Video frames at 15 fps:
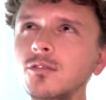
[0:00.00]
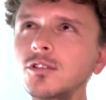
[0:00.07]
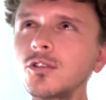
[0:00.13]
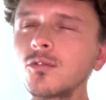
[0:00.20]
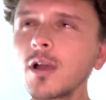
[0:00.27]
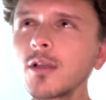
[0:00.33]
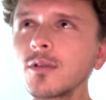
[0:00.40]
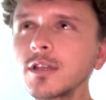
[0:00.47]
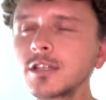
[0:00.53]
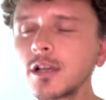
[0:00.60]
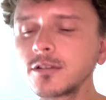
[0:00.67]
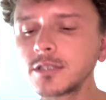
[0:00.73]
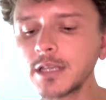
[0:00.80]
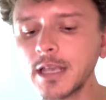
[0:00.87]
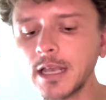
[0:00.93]
do I reach out
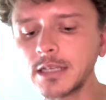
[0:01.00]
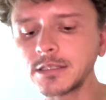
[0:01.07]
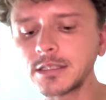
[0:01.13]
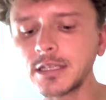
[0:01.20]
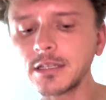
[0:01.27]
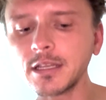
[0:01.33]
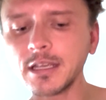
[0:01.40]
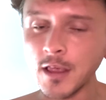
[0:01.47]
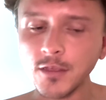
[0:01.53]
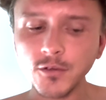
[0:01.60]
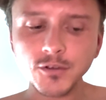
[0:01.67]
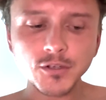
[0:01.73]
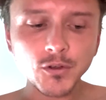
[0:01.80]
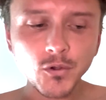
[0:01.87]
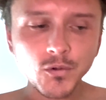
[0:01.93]
to casting? Like,
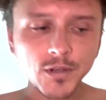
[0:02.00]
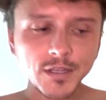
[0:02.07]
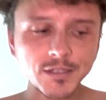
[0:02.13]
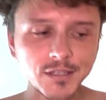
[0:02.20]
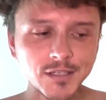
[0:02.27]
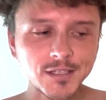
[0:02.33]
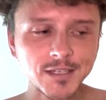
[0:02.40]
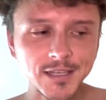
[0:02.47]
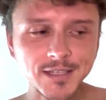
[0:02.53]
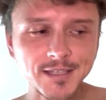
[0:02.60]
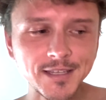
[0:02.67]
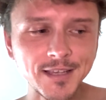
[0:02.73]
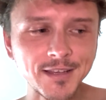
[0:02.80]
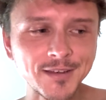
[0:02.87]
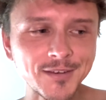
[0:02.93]
there's no
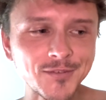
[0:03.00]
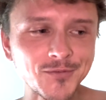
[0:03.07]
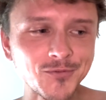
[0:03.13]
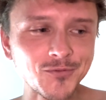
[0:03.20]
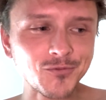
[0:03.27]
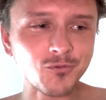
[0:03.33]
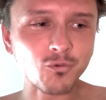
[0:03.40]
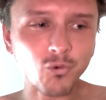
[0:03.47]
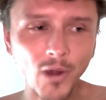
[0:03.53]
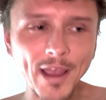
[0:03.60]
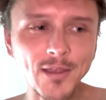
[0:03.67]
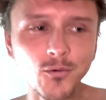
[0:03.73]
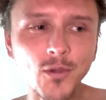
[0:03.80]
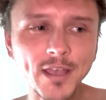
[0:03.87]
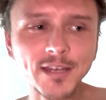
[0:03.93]
consistent right
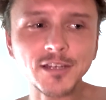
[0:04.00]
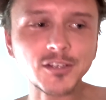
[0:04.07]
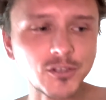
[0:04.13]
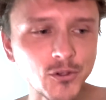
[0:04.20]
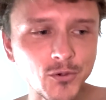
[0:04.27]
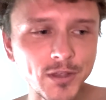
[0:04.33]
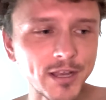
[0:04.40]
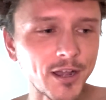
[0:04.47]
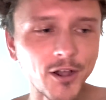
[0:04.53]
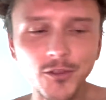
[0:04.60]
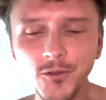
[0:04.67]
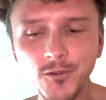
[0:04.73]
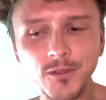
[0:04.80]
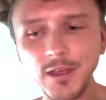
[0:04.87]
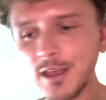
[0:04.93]
way to do it
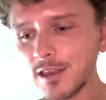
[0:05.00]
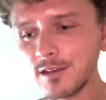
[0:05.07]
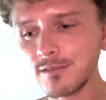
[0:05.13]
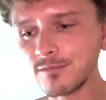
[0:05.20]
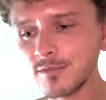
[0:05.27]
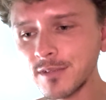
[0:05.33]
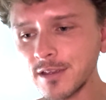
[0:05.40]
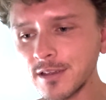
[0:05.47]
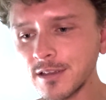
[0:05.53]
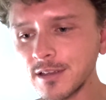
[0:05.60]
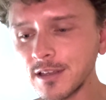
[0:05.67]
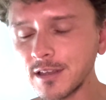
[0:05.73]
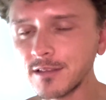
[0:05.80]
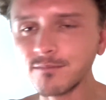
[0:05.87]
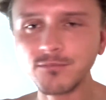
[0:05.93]
other than
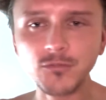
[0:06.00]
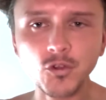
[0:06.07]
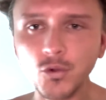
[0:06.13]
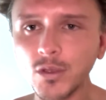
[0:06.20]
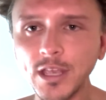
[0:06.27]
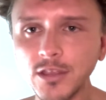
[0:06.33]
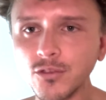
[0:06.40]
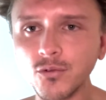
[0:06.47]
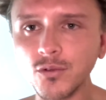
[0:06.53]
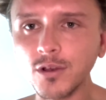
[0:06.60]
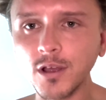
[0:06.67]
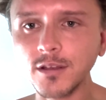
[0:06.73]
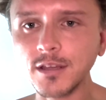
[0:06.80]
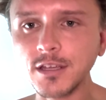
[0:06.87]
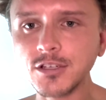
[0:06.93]
doing it through an
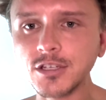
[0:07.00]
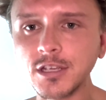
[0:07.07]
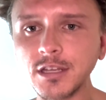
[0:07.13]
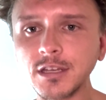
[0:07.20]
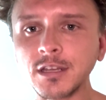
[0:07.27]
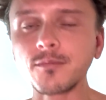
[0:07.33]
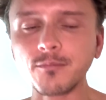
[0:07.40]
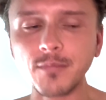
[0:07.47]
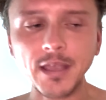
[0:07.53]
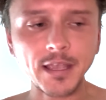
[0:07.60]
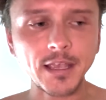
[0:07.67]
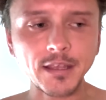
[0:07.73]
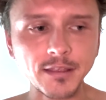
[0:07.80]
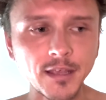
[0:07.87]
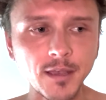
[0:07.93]
audition,
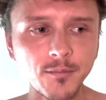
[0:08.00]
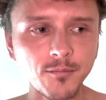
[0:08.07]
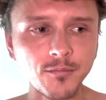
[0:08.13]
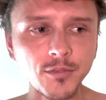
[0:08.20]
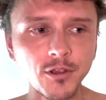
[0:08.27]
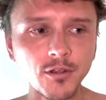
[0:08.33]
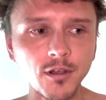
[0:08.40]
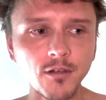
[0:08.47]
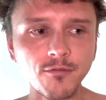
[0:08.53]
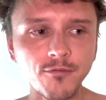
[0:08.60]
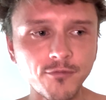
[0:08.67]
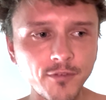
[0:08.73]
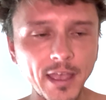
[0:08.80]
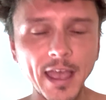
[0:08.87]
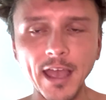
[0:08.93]
making them a
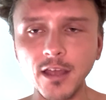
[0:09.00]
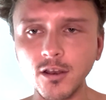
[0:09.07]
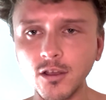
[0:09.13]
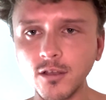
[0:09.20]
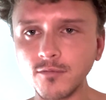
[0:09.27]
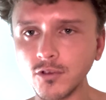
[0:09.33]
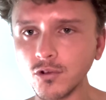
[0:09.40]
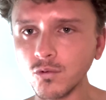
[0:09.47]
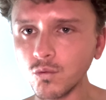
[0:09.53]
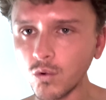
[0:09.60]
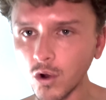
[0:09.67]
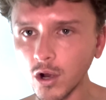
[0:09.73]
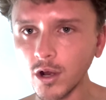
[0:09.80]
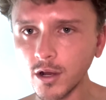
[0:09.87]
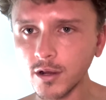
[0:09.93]
fan of your
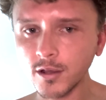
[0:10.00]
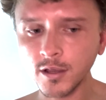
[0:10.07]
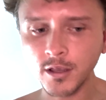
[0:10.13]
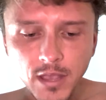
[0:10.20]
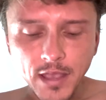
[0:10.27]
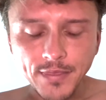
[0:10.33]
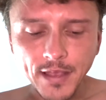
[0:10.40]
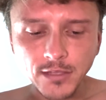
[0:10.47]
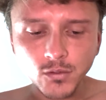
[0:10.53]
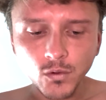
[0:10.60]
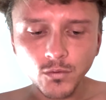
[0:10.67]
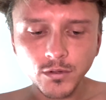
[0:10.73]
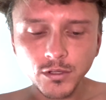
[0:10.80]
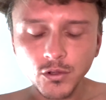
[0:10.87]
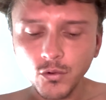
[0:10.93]
work. And that's what
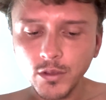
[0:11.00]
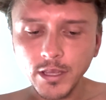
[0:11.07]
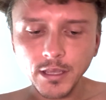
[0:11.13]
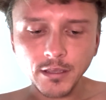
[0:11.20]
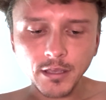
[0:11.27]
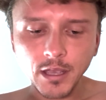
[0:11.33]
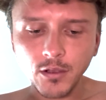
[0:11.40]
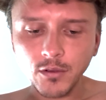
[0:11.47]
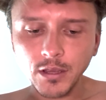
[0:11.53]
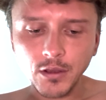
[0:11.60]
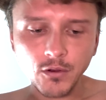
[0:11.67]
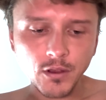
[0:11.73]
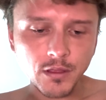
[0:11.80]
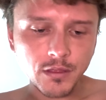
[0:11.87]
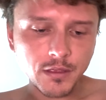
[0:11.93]
we're doing out
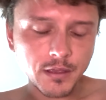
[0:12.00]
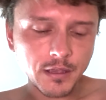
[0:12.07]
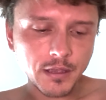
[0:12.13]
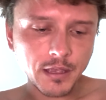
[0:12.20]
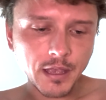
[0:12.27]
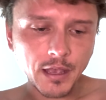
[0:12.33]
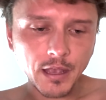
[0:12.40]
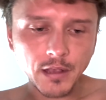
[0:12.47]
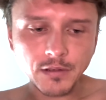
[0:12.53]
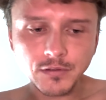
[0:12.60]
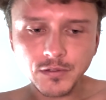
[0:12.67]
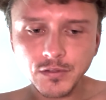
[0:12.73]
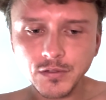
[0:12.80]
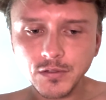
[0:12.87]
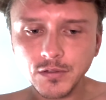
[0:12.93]
here, I think,
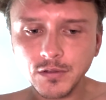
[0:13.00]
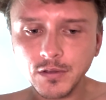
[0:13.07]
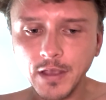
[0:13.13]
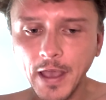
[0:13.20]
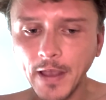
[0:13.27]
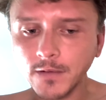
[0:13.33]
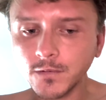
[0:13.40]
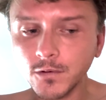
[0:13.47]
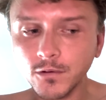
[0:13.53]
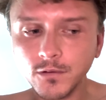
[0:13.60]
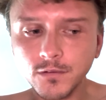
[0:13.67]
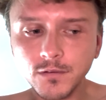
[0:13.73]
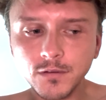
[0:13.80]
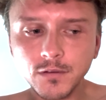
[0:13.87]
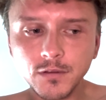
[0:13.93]
as
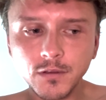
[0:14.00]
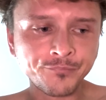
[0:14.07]
actors.